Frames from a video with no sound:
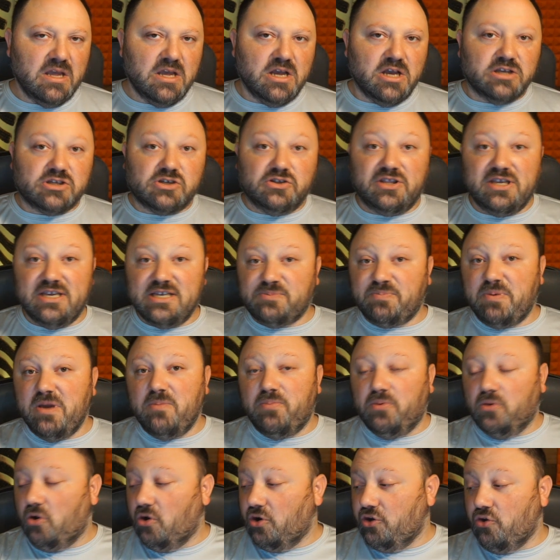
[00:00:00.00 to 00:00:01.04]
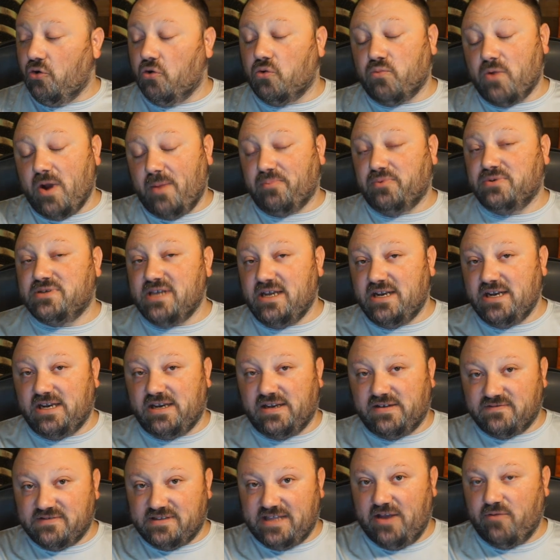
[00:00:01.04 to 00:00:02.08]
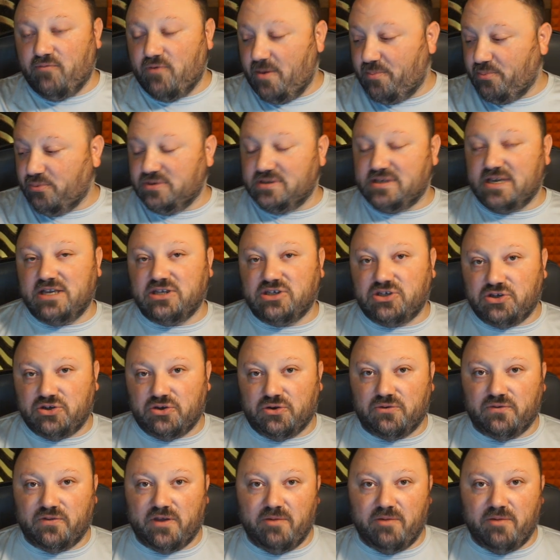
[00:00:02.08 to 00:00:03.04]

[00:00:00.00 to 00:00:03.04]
So these people are your representatives. They represent you.